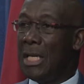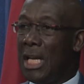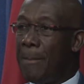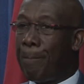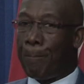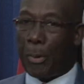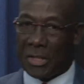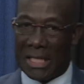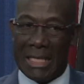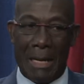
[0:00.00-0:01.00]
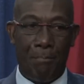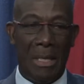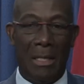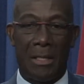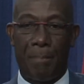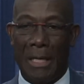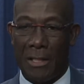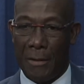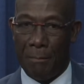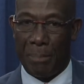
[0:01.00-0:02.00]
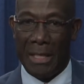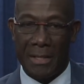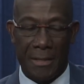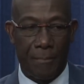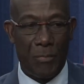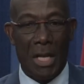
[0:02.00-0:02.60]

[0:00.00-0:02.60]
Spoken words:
in putting that bill in place,